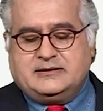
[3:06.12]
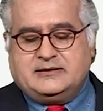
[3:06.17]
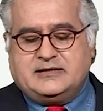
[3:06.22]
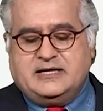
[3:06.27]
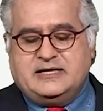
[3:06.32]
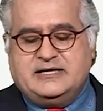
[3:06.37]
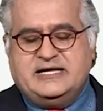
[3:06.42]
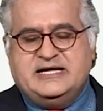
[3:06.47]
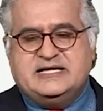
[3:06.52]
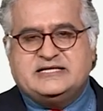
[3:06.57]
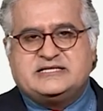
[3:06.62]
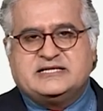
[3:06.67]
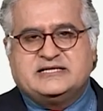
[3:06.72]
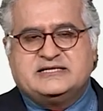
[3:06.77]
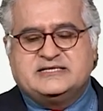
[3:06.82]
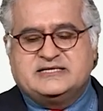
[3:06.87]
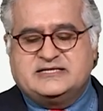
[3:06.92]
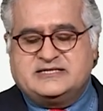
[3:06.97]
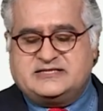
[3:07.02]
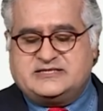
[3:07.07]

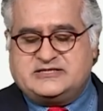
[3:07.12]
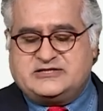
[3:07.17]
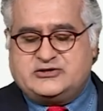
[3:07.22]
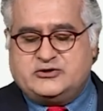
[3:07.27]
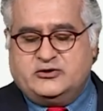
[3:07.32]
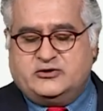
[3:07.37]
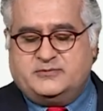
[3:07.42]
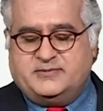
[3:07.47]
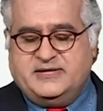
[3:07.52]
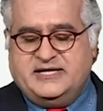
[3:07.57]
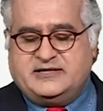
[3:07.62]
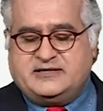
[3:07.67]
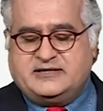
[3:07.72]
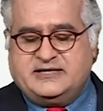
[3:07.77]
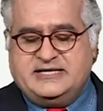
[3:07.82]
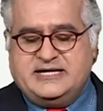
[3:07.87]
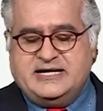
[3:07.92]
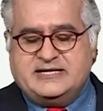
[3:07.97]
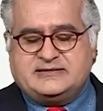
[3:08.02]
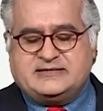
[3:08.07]
conditions should be
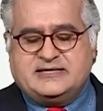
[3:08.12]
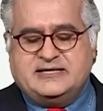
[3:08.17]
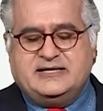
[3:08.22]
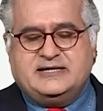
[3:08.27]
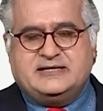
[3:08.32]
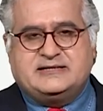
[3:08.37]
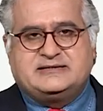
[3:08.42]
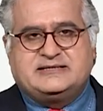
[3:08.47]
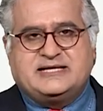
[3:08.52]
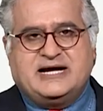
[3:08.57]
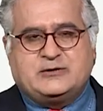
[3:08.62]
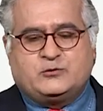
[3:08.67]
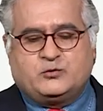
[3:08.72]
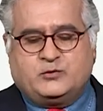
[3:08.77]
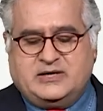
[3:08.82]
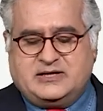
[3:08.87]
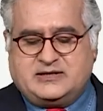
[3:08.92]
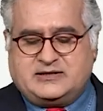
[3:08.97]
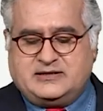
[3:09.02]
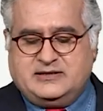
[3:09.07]
created that
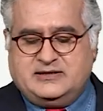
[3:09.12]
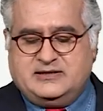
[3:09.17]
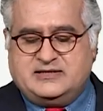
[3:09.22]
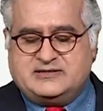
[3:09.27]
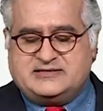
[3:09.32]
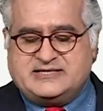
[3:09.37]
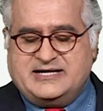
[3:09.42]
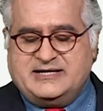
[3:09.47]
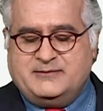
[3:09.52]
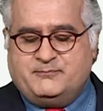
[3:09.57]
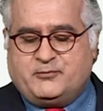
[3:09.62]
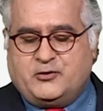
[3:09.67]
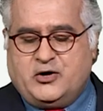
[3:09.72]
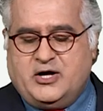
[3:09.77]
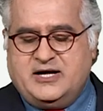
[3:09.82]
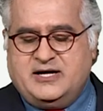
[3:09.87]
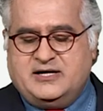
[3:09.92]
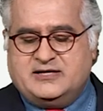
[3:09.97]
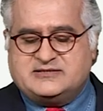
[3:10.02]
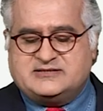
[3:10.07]
workers and
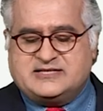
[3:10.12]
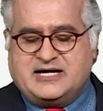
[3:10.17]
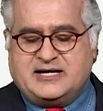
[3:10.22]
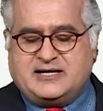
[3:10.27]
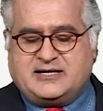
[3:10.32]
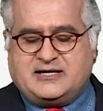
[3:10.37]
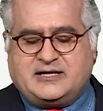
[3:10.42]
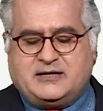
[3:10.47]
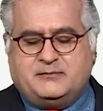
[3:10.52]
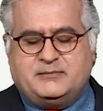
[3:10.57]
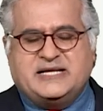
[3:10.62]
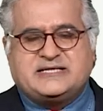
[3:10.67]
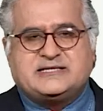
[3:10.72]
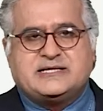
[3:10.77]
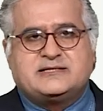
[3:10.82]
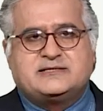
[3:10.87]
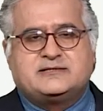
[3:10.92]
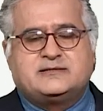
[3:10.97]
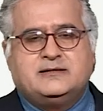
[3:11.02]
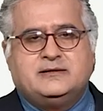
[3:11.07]
employers are
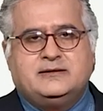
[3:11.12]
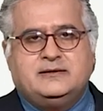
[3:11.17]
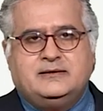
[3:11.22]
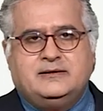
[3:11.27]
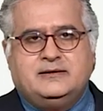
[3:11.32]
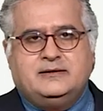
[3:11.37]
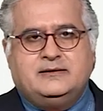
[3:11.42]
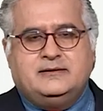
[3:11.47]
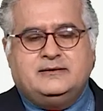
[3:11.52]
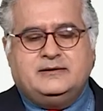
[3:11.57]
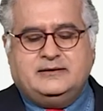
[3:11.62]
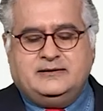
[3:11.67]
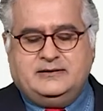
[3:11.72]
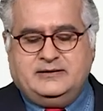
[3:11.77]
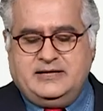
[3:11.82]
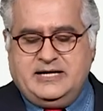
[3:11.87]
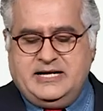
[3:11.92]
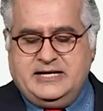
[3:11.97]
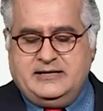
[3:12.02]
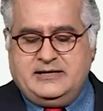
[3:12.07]
committed
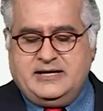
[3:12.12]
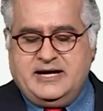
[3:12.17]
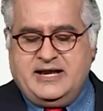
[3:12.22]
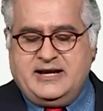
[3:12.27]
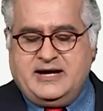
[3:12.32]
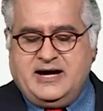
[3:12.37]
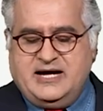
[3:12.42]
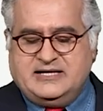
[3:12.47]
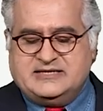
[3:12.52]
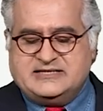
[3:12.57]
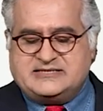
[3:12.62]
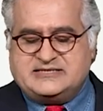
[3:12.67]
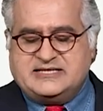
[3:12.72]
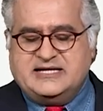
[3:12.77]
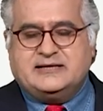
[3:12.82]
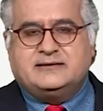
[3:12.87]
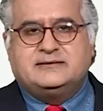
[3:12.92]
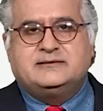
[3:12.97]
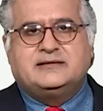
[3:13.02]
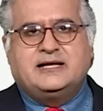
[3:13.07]
in
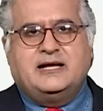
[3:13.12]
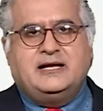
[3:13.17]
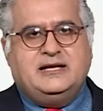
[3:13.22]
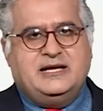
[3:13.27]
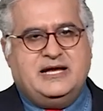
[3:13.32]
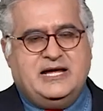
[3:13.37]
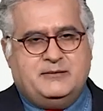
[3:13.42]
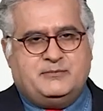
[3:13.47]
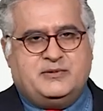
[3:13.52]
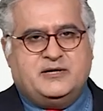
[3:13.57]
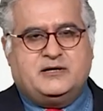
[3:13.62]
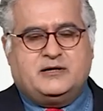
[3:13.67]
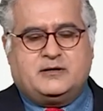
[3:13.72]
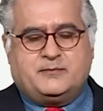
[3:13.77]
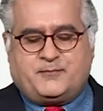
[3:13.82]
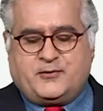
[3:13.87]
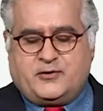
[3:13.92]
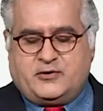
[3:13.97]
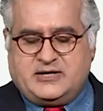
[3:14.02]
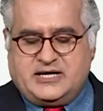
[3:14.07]
enhancing the labor
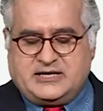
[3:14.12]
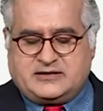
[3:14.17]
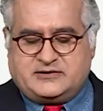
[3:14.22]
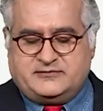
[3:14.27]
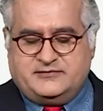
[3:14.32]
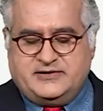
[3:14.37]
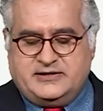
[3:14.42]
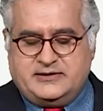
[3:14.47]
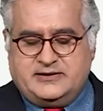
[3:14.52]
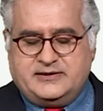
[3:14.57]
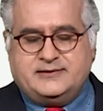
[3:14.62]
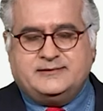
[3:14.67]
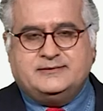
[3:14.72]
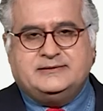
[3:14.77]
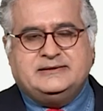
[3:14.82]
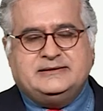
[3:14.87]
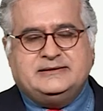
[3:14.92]
productivity.